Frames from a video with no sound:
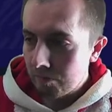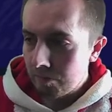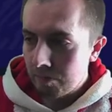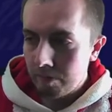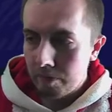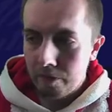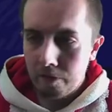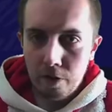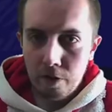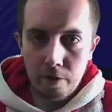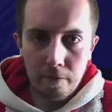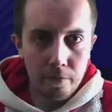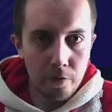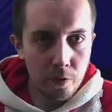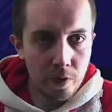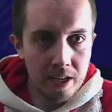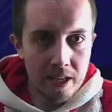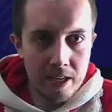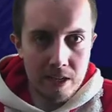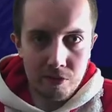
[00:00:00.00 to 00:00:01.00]
foot
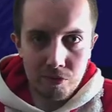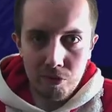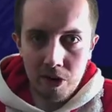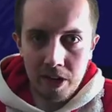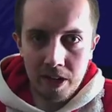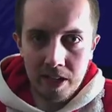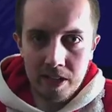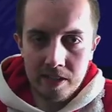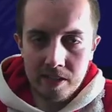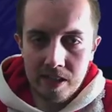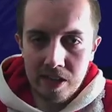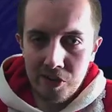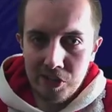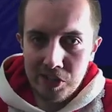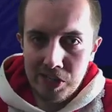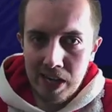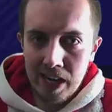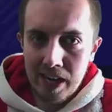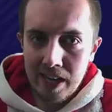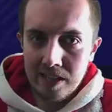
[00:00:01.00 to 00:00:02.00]
freeze running series I
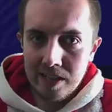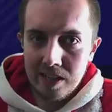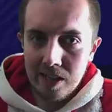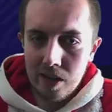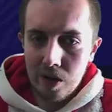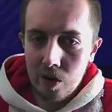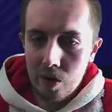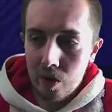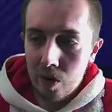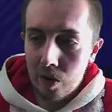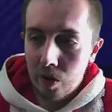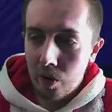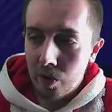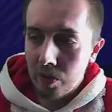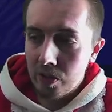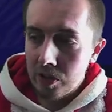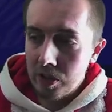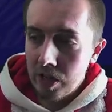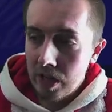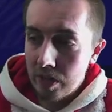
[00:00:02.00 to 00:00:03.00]
had on the
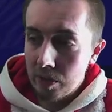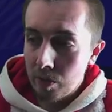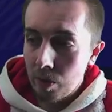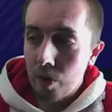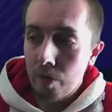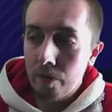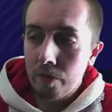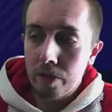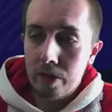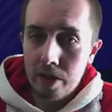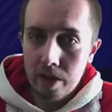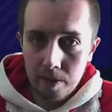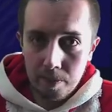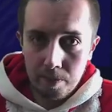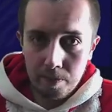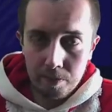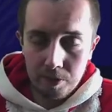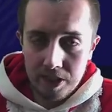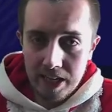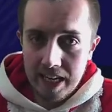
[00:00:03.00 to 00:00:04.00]
channel of the
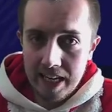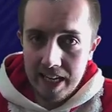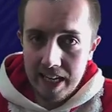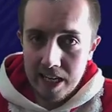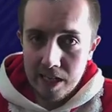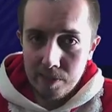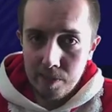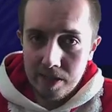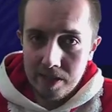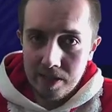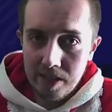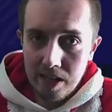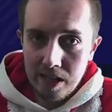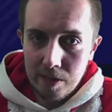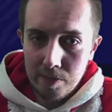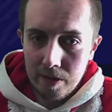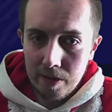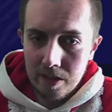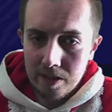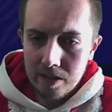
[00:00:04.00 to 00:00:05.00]
daily SBCs,
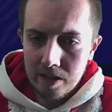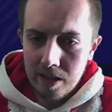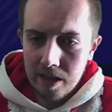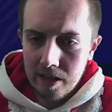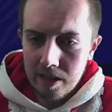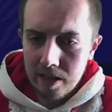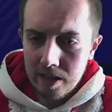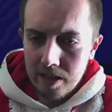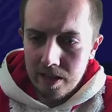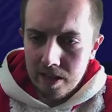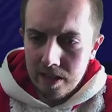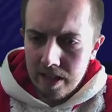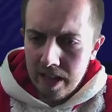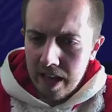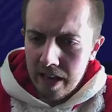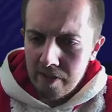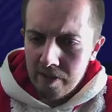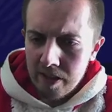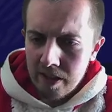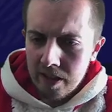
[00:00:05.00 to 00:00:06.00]
but yeah,
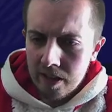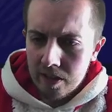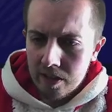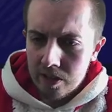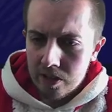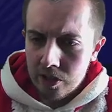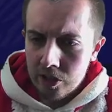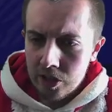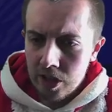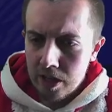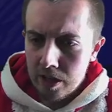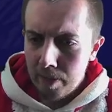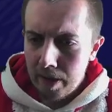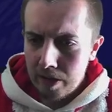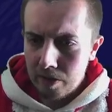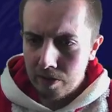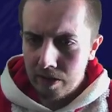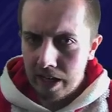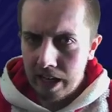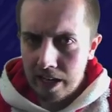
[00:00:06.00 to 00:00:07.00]
everything kind of just shat the bed
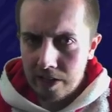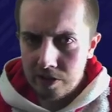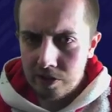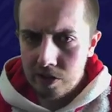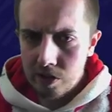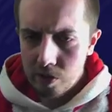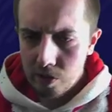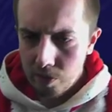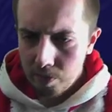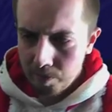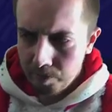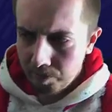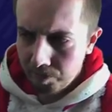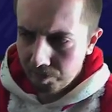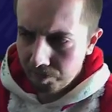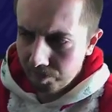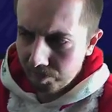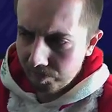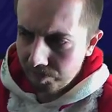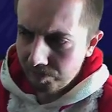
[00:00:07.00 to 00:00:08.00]
on the last two.
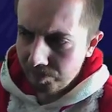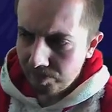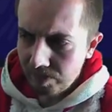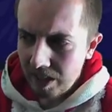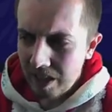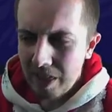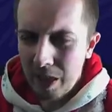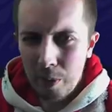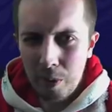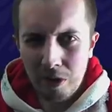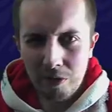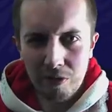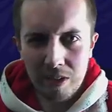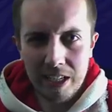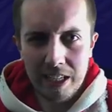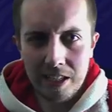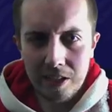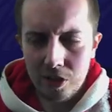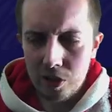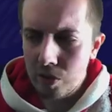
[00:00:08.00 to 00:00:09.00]
They weren't really
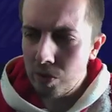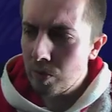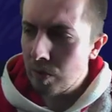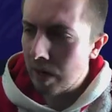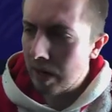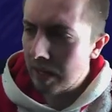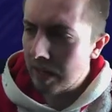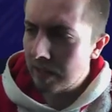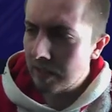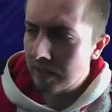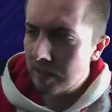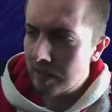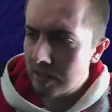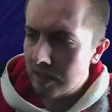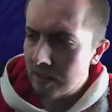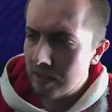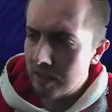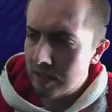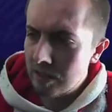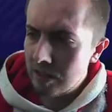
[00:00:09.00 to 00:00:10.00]
too
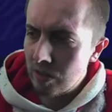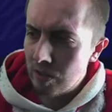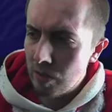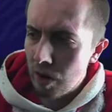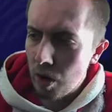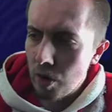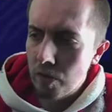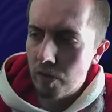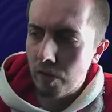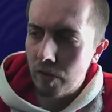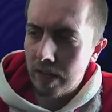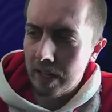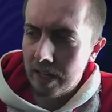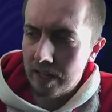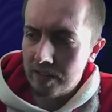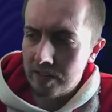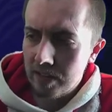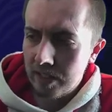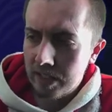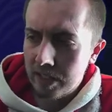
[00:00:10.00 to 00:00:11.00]
overly
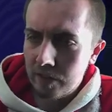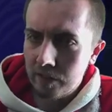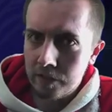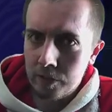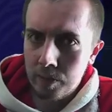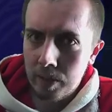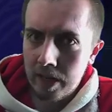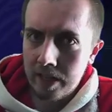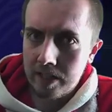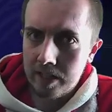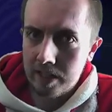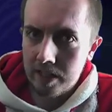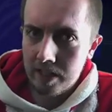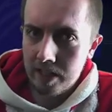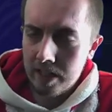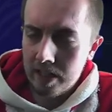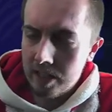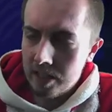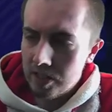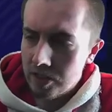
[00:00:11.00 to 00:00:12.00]
exciting. Obviously, we had
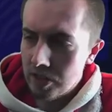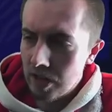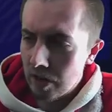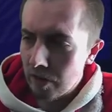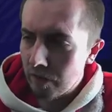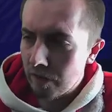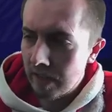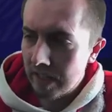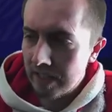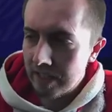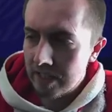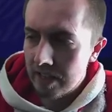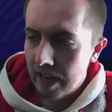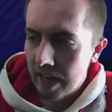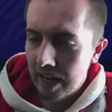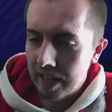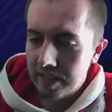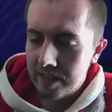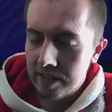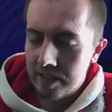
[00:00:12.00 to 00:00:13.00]
Jean-Victor
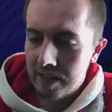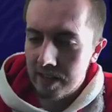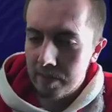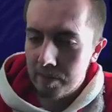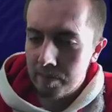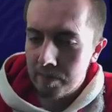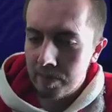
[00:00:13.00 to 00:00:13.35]
and